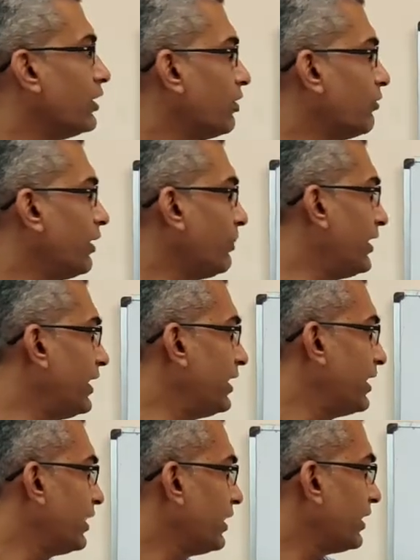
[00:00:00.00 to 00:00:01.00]
will
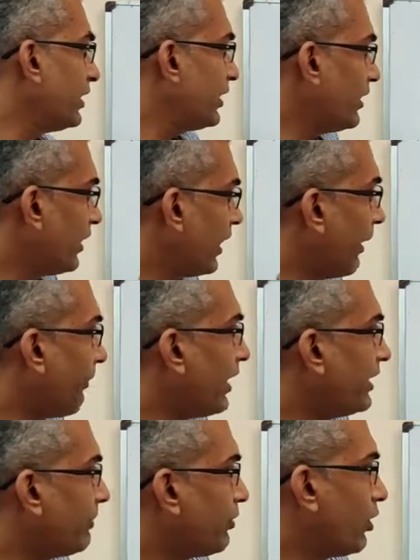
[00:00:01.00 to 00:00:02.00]
be a
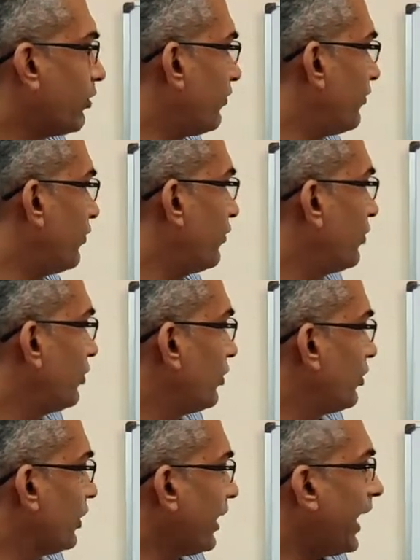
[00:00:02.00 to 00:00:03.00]
multiple of
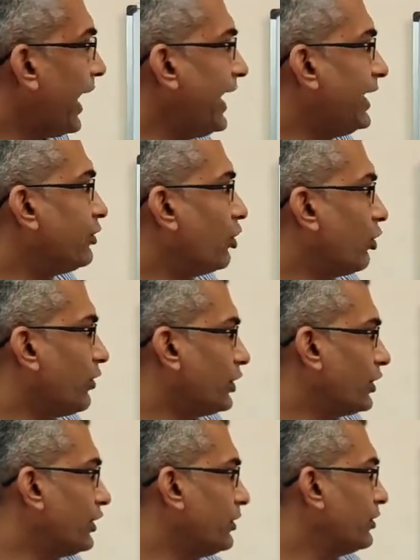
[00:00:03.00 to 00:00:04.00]
8 over
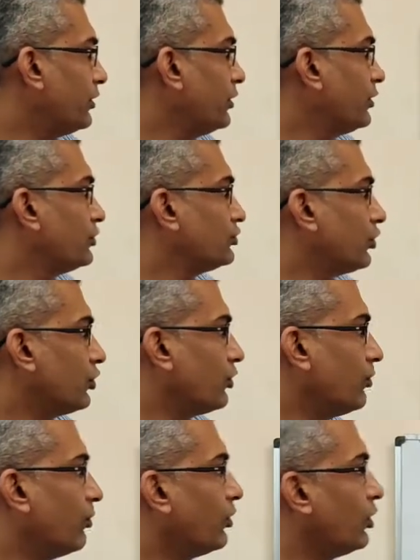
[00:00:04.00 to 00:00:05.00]
there.
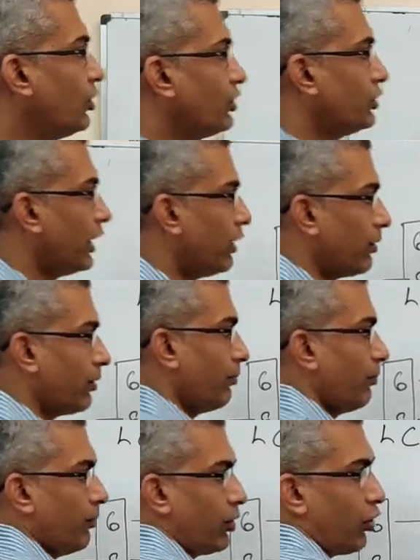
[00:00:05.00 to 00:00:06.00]
So, the
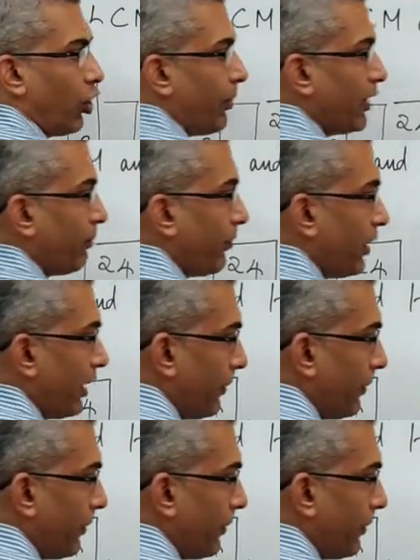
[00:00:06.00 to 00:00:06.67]
common